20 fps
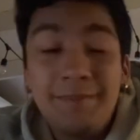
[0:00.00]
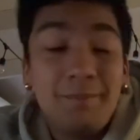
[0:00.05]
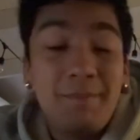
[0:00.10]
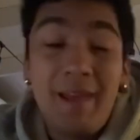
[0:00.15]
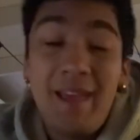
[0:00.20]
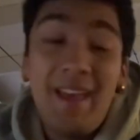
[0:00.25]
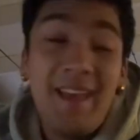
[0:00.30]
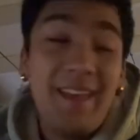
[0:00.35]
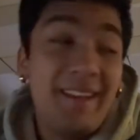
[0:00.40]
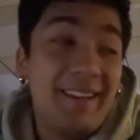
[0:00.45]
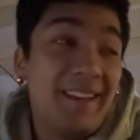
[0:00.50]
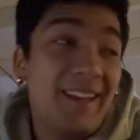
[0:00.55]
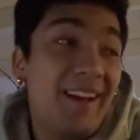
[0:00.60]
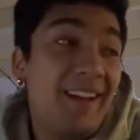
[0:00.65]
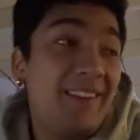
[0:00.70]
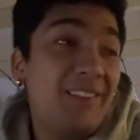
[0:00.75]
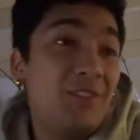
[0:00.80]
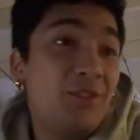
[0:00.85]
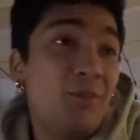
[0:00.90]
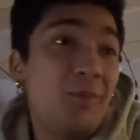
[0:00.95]
man
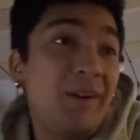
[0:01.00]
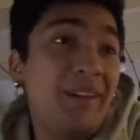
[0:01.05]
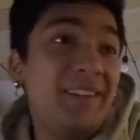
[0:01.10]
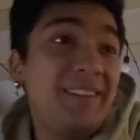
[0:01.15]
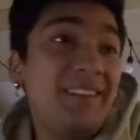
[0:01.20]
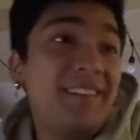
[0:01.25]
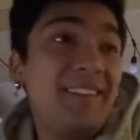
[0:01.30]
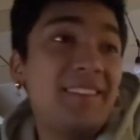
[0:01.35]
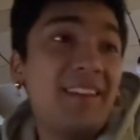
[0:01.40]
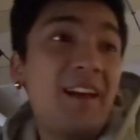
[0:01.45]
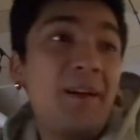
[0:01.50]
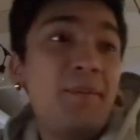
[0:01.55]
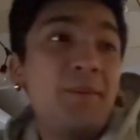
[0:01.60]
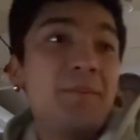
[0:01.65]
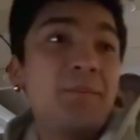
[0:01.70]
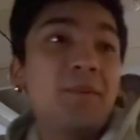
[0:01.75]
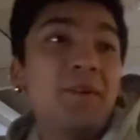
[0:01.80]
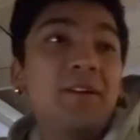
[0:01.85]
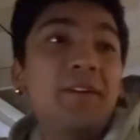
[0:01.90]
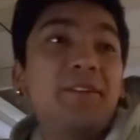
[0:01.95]
guys so many things
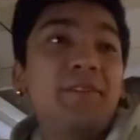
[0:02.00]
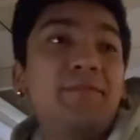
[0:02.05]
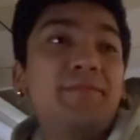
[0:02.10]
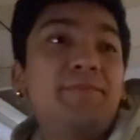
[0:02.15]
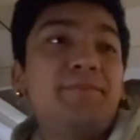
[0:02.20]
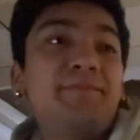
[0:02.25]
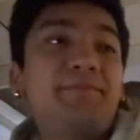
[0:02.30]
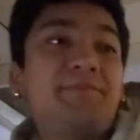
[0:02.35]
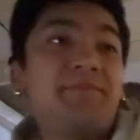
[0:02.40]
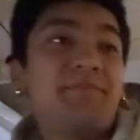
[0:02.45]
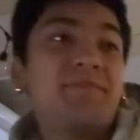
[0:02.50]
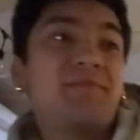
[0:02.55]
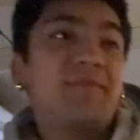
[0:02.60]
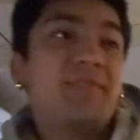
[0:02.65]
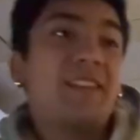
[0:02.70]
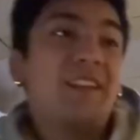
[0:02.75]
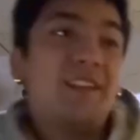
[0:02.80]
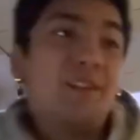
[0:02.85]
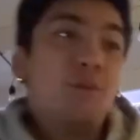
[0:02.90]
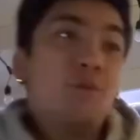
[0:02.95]
happen bro
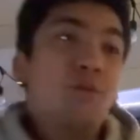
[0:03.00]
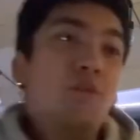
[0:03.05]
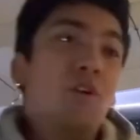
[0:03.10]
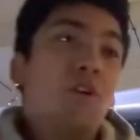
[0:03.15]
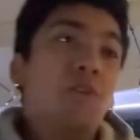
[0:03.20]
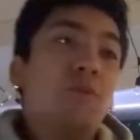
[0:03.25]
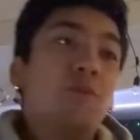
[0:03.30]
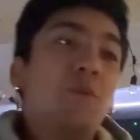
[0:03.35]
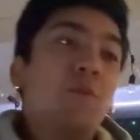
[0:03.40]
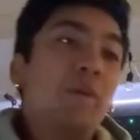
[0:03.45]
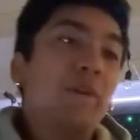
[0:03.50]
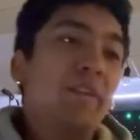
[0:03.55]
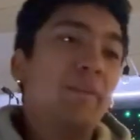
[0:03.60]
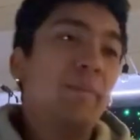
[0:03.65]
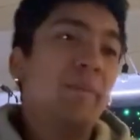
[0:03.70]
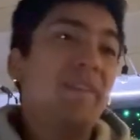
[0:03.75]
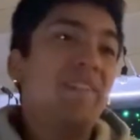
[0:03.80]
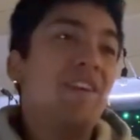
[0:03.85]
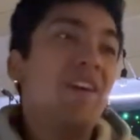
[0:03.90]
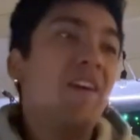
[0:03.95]
who knows what we're going to
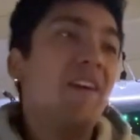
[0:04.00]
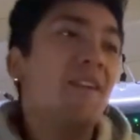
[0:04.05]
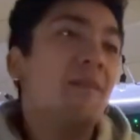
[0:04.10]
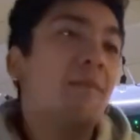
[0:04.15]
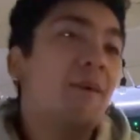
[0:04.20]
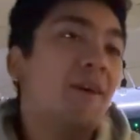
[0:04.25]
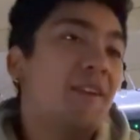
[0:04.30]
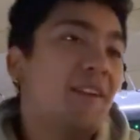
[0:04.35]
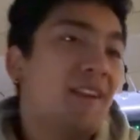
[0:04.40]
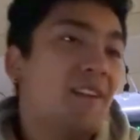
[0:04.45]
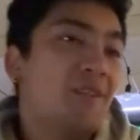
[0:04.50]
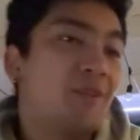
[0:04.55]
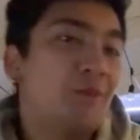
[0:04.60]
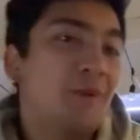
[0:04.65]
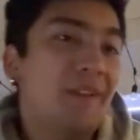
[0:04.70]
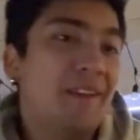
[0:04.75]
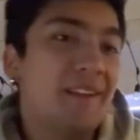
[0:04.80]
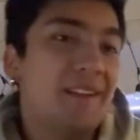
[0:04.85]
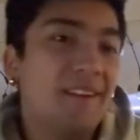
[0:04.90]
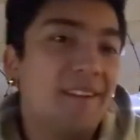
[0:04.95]
be talking about next
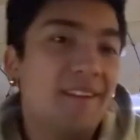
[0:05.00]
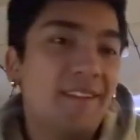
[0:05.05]
week?